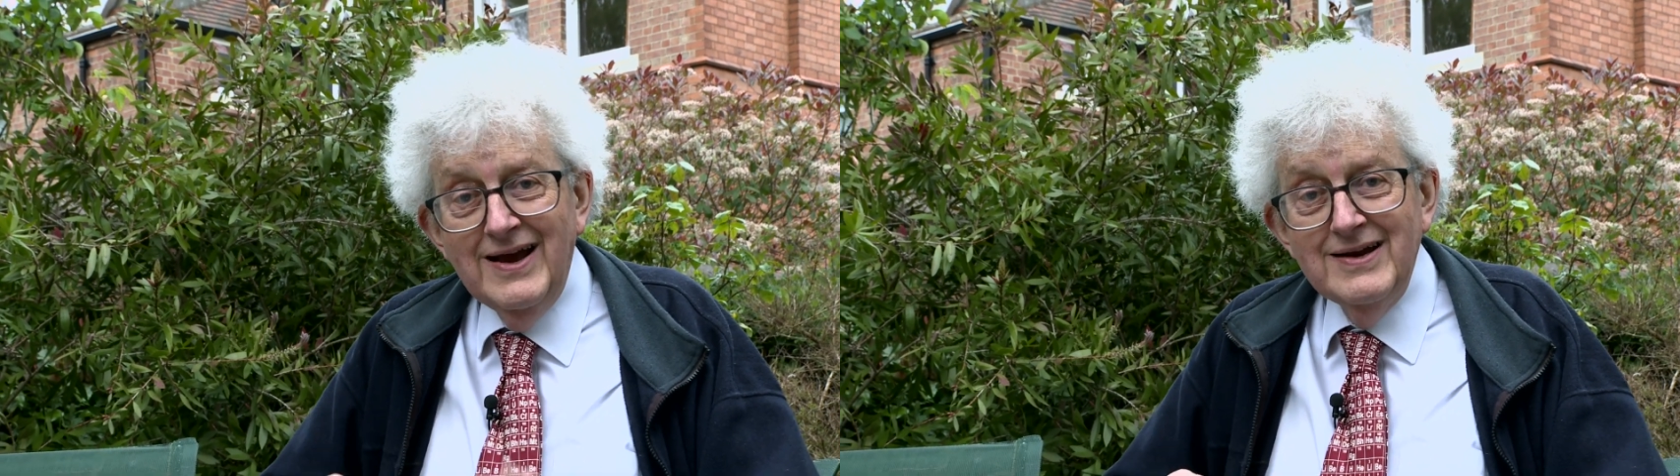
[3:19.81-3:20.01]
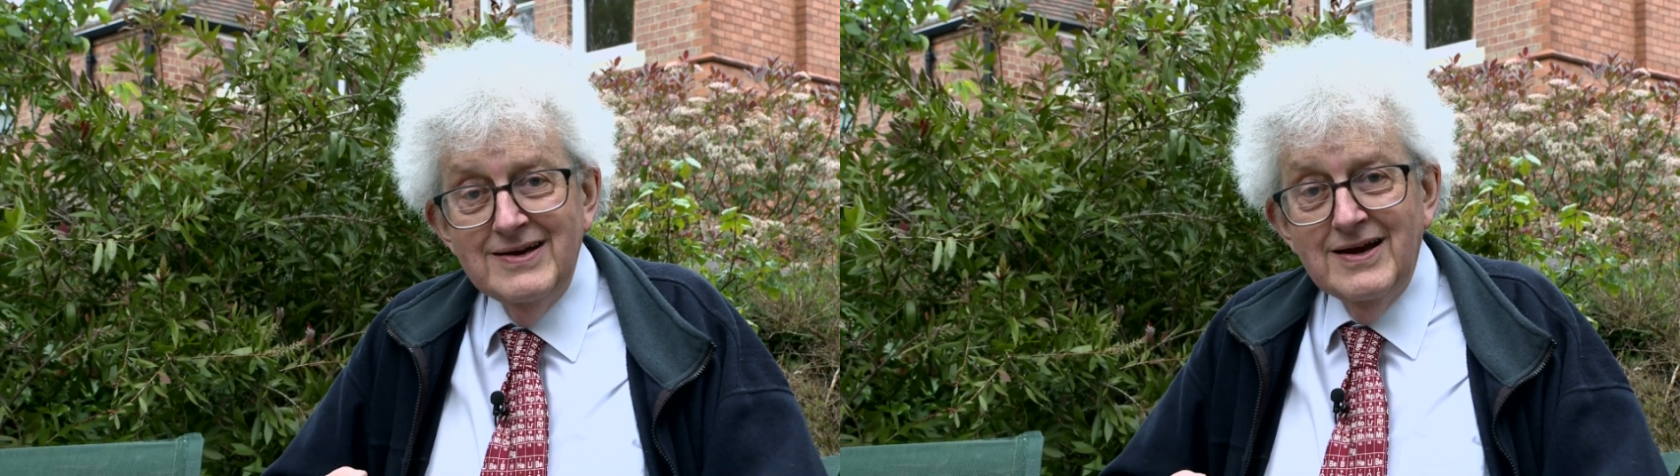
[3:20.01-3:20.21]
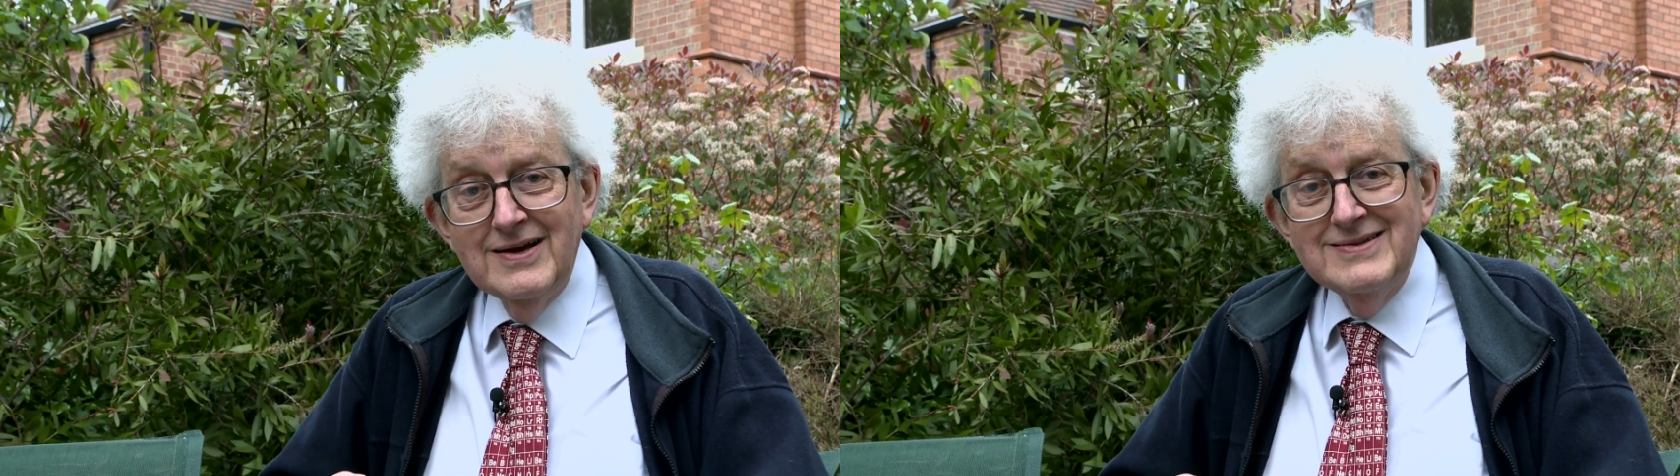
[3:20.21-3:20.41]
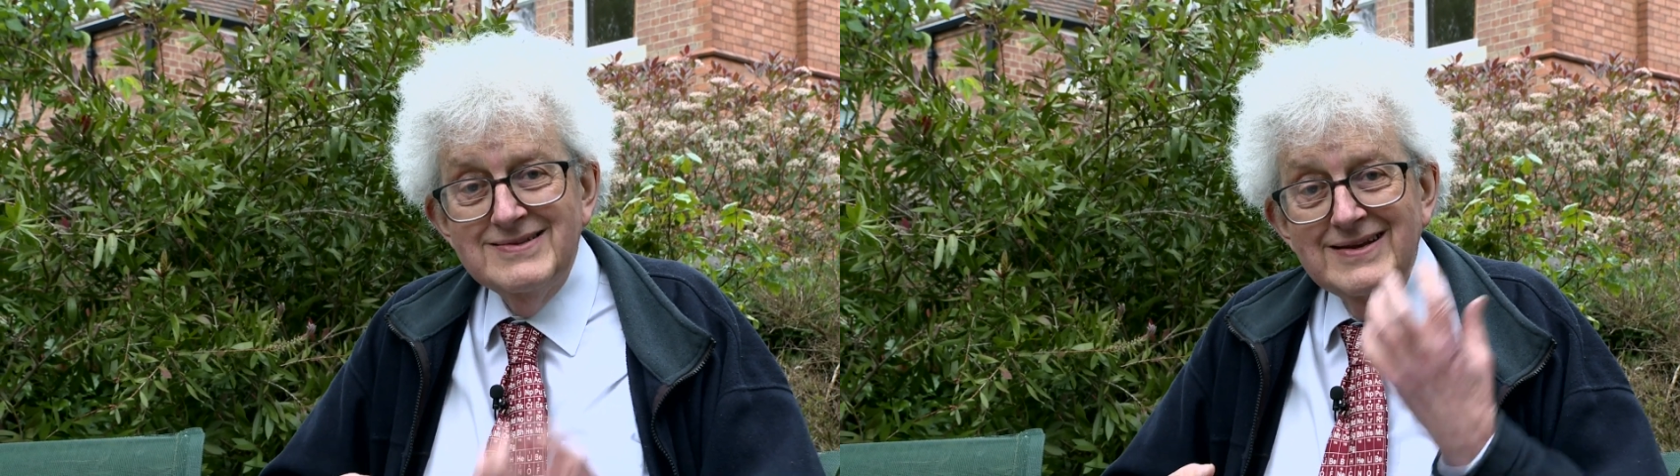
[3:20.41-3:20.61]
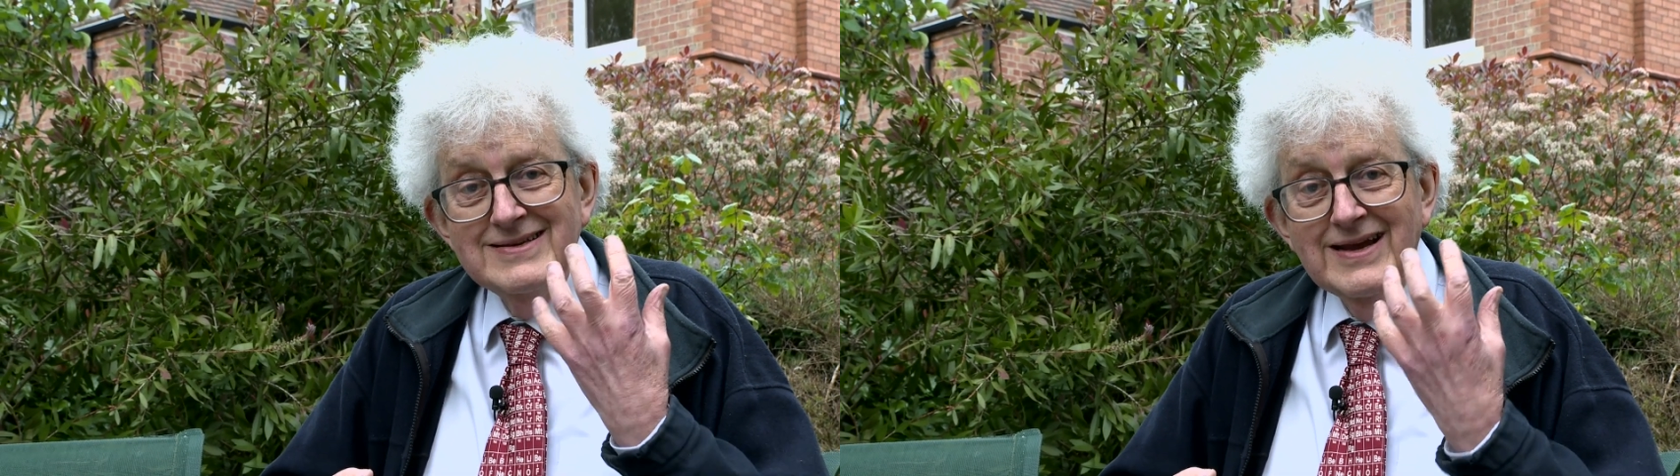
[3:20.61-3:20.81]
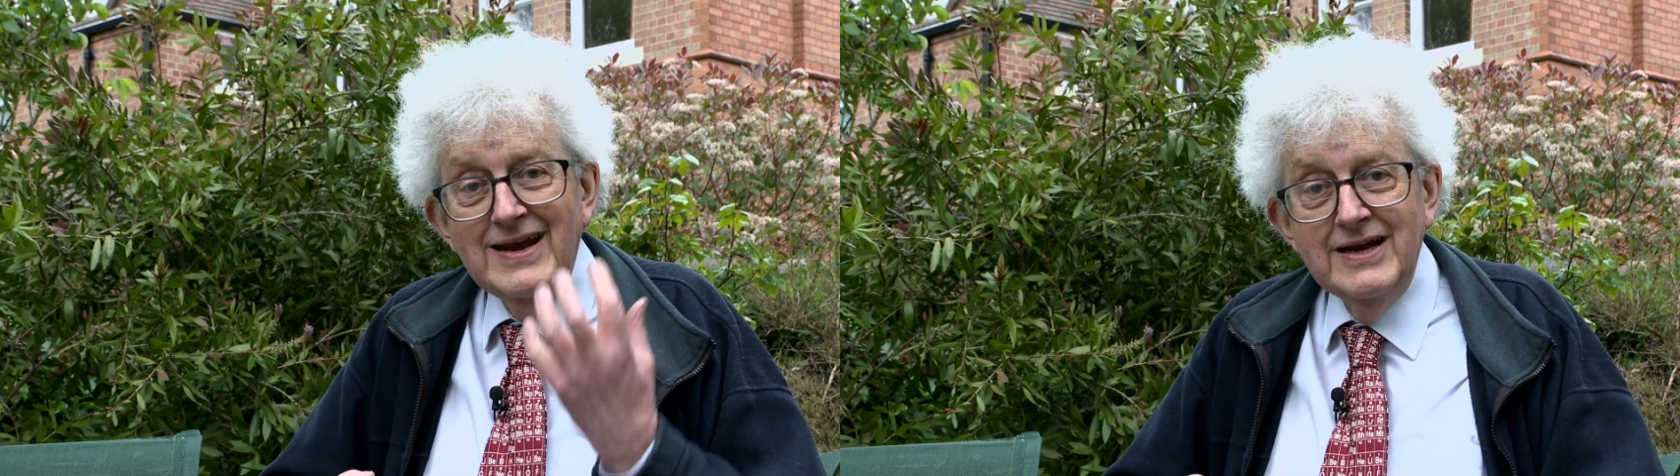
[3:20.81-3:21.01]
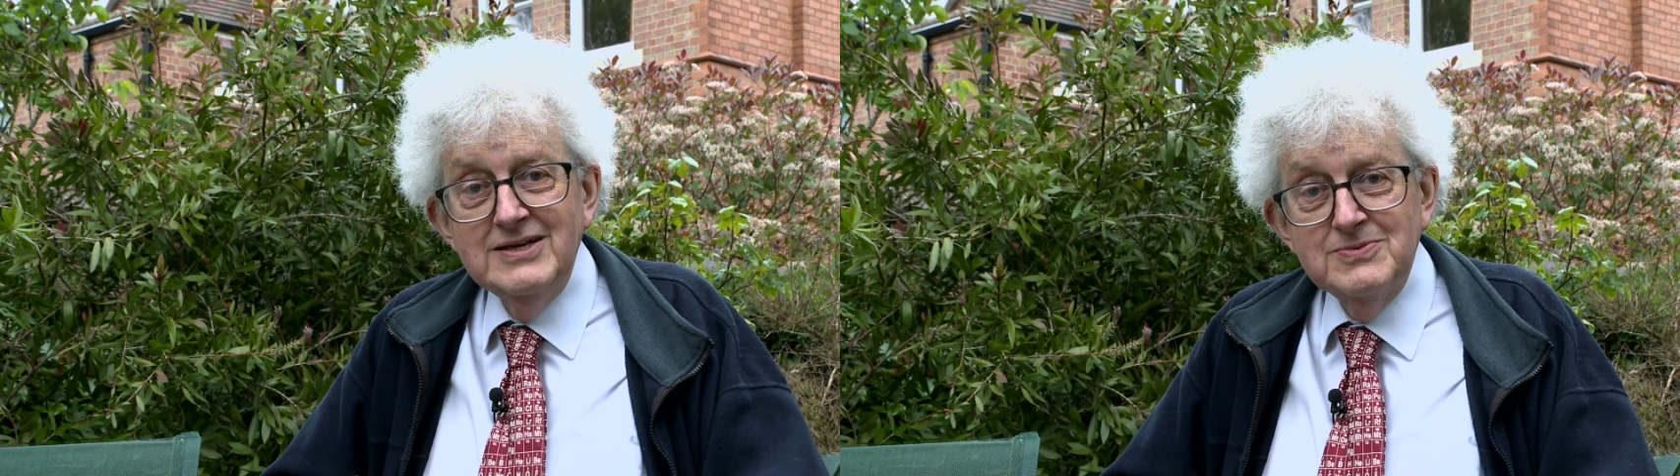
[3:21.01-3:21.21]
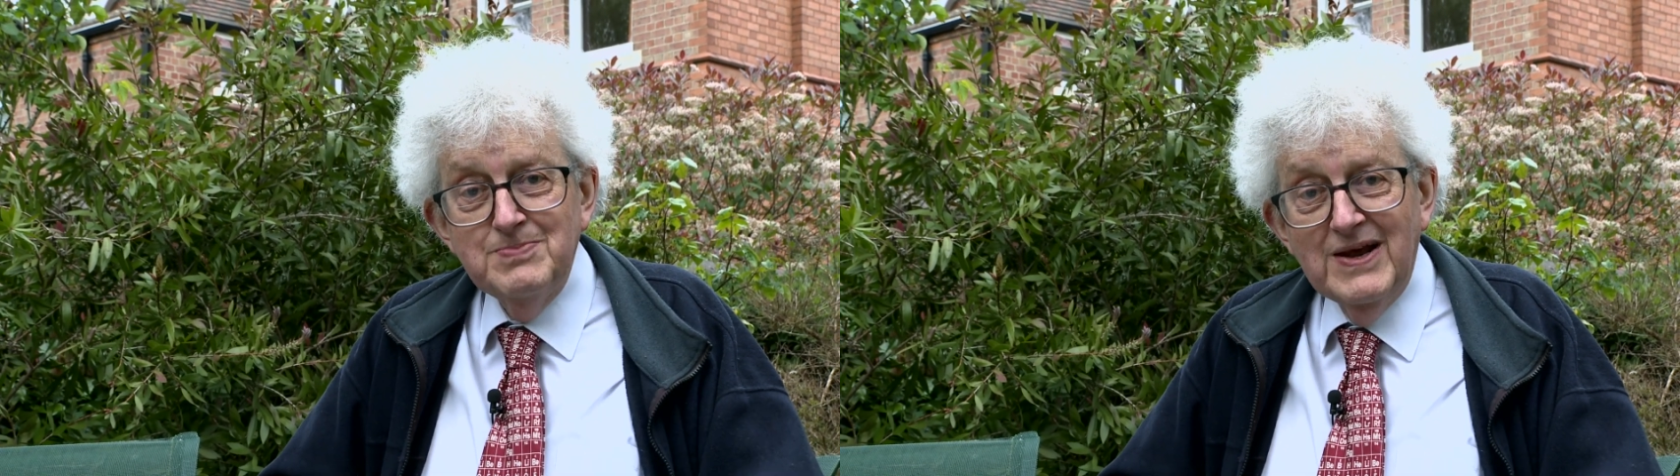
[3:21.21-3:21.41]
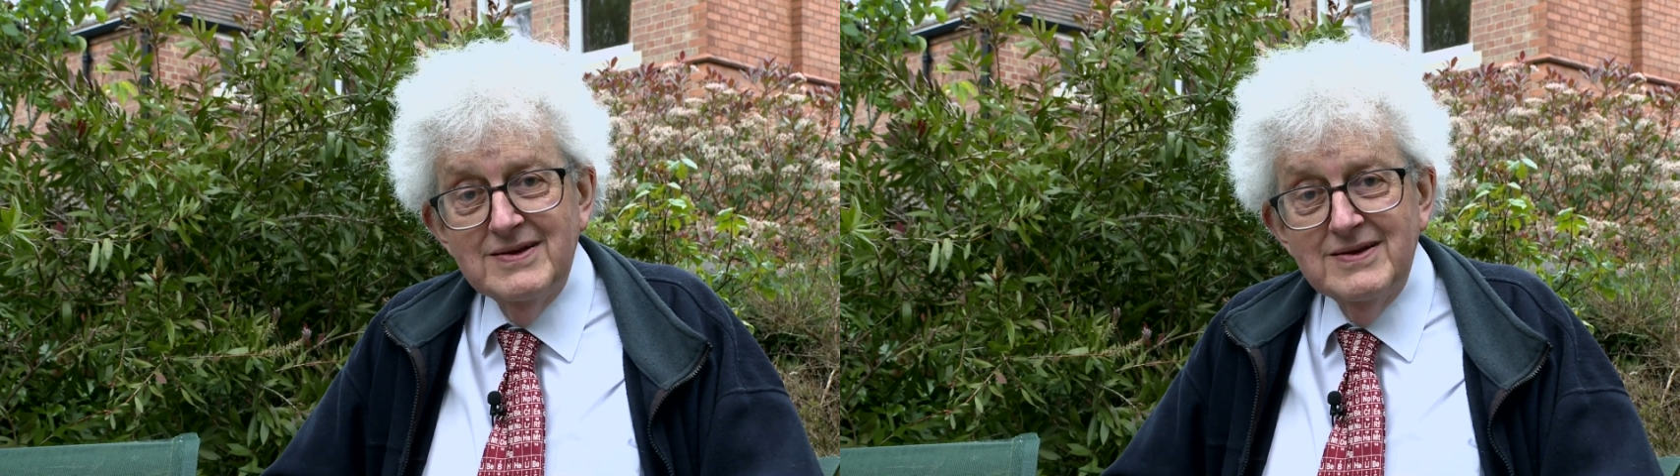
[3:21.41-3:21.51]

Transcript: ionize into H+